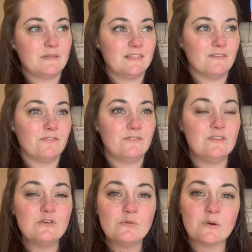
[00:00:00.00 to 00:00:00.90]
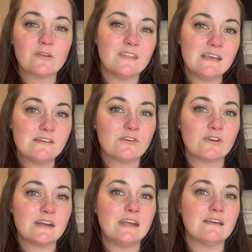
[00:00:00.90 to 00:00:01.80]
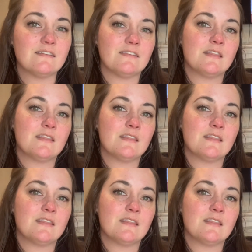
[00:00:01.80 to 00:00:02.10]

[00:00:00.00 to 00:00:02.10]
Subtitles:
with the fewer the ingredients,